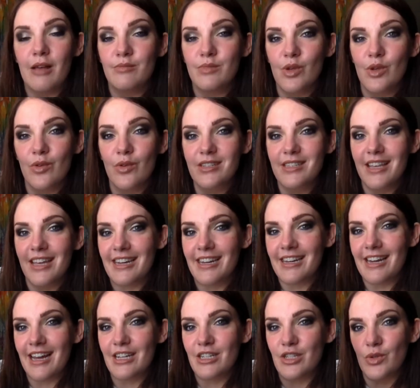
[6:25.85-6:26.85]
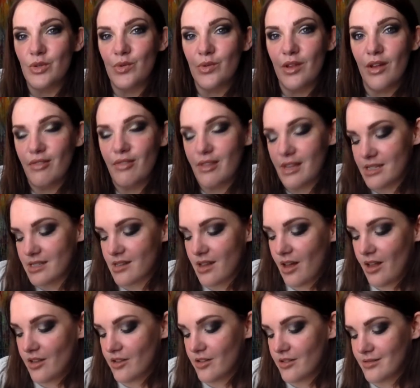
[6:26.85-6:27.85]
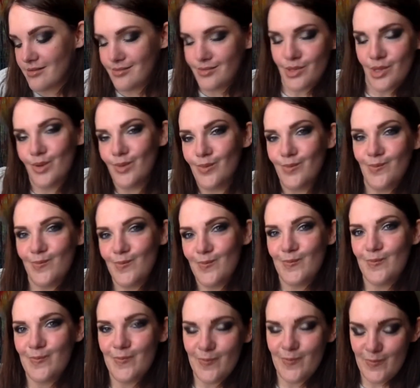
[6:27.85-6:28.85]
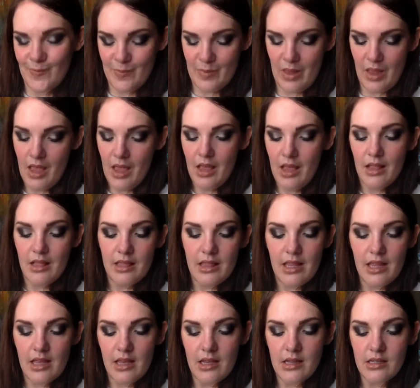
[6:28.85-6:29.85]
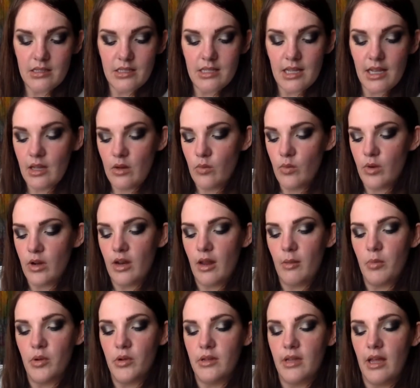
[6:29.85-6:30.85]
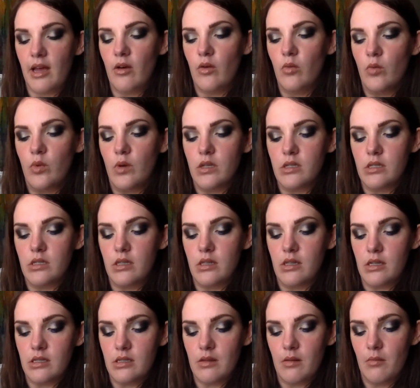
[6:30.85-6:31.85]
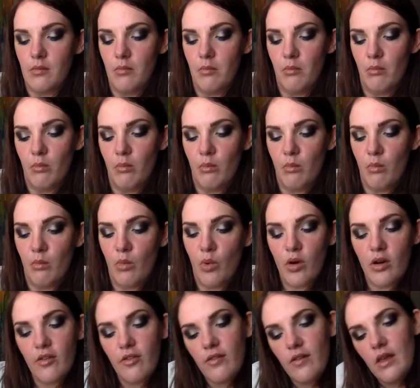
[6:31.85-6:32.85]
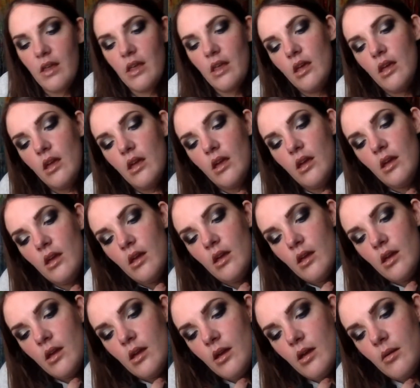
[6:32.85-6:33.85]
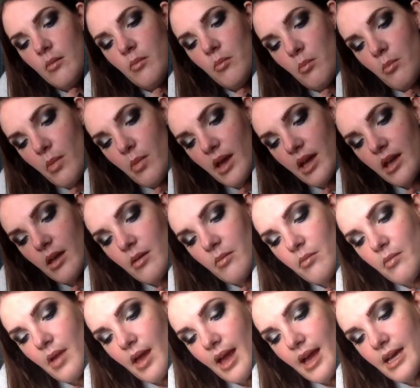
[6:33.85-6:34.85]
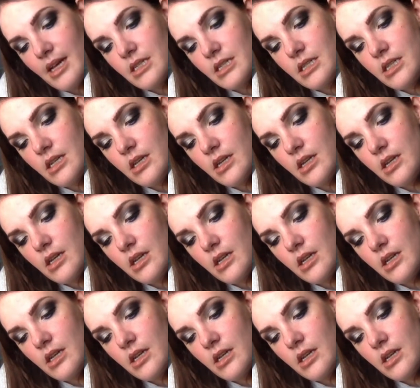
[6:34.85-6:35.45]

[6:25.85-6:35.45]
I'm so excited. I do love this color. So The second one I pulled out was this Morphe Mega Matte.